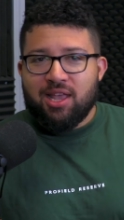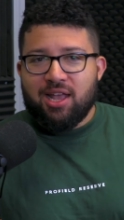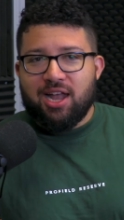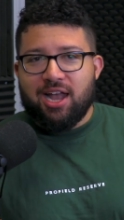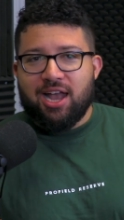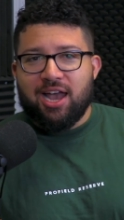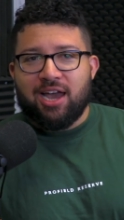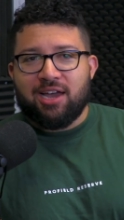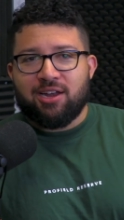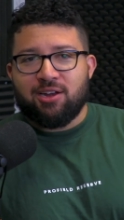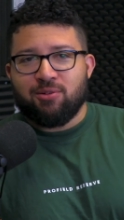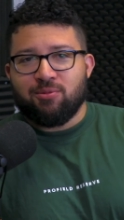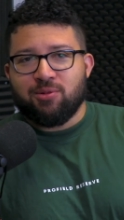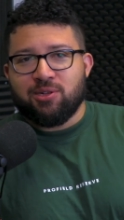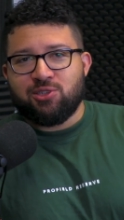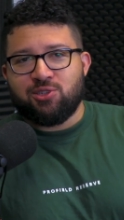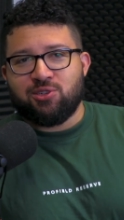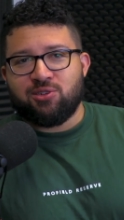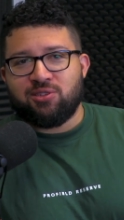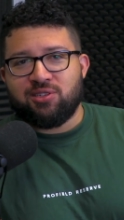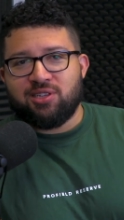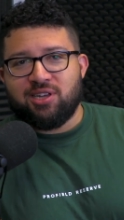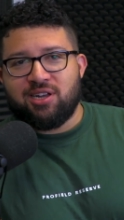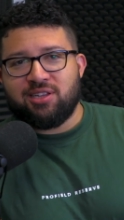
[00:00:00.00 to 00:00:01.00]
At
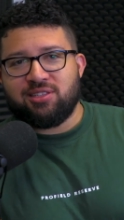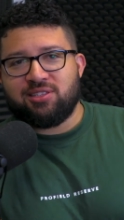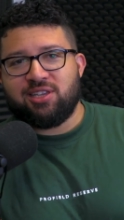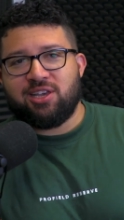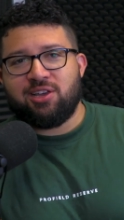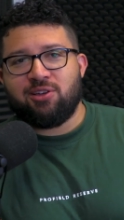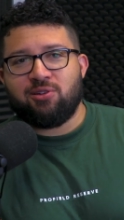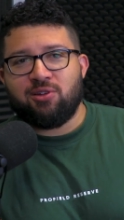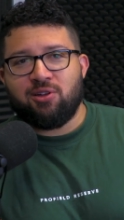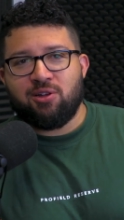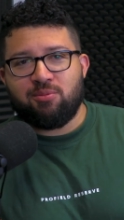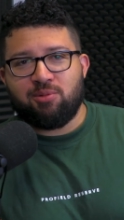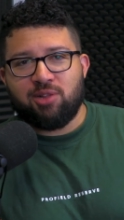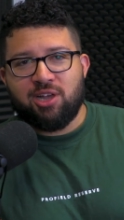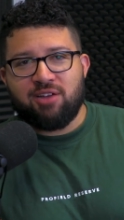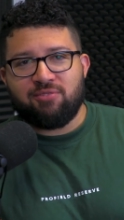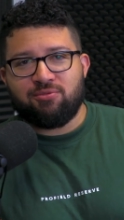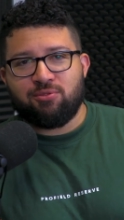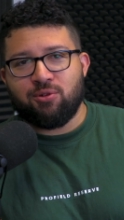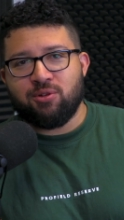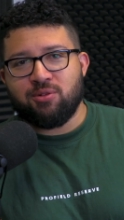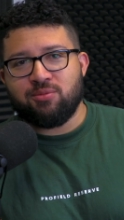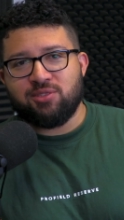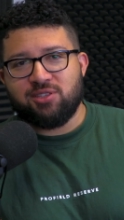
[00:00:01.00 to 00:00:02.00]
Original Dante on all
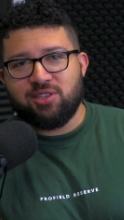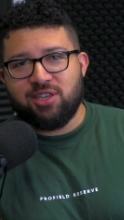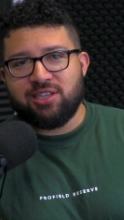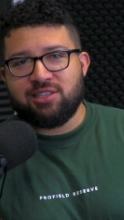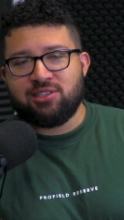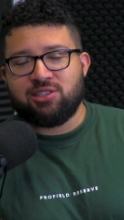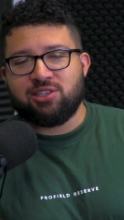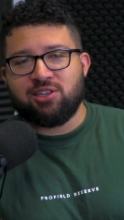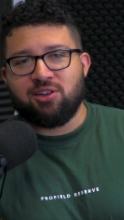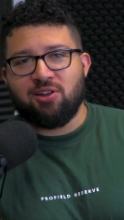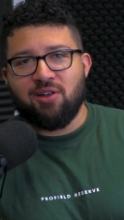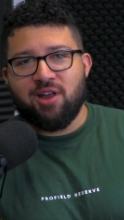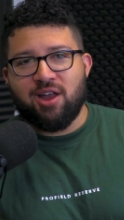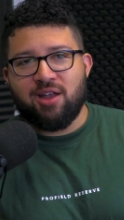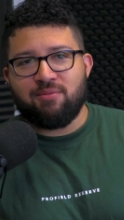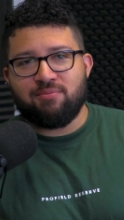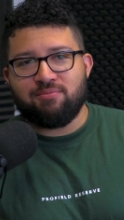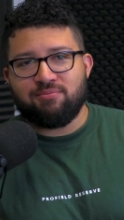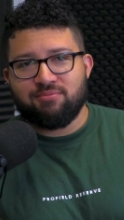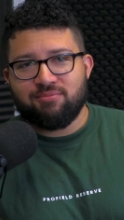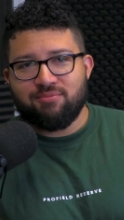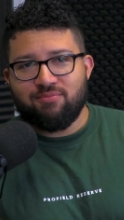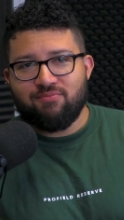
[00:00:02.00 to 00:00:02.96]
platforms. Instagram.